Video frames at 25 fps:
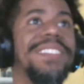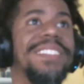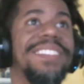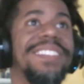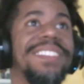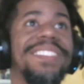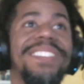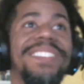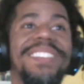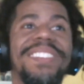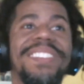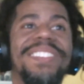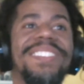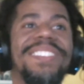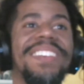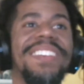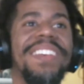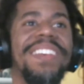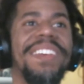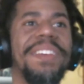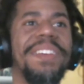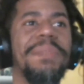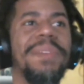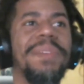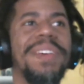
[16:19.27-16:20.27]
This is
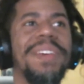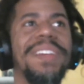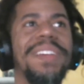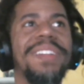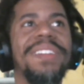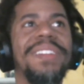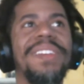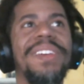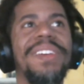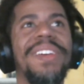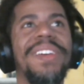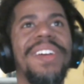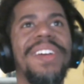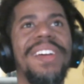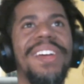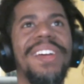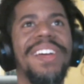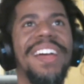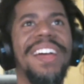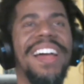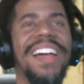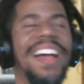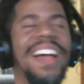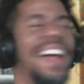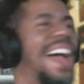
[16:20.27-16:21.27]
insane, man.
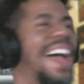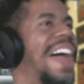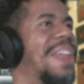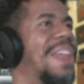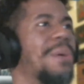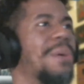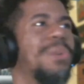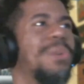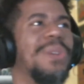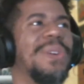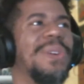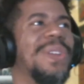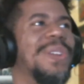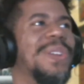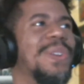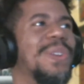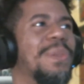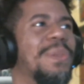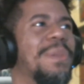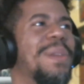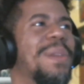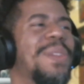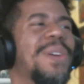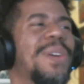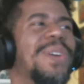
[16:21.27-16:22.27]
I know what they're gonna do,
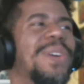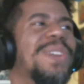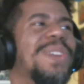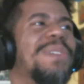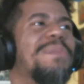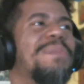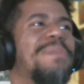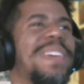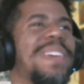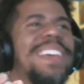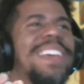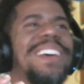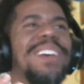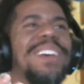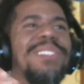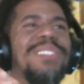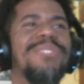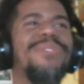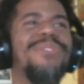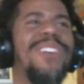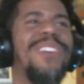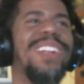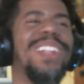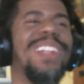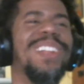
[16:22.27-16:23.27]
man. They're gonna make us
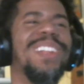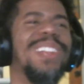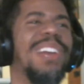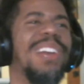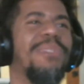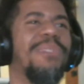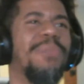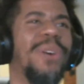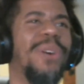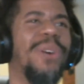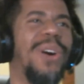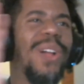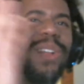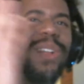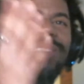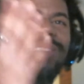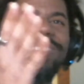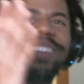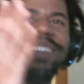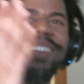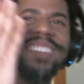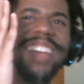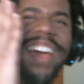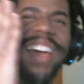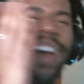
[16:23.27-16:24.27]
fall in love with all of
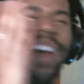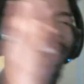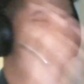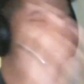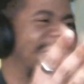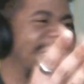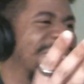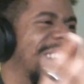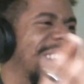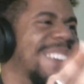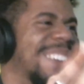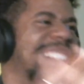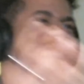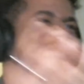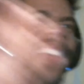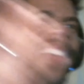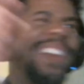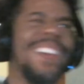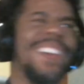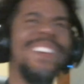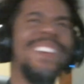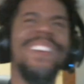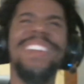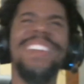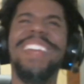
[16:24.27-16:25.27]
these characters,
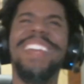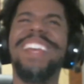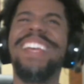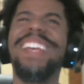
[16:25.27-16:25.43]
and they're gonna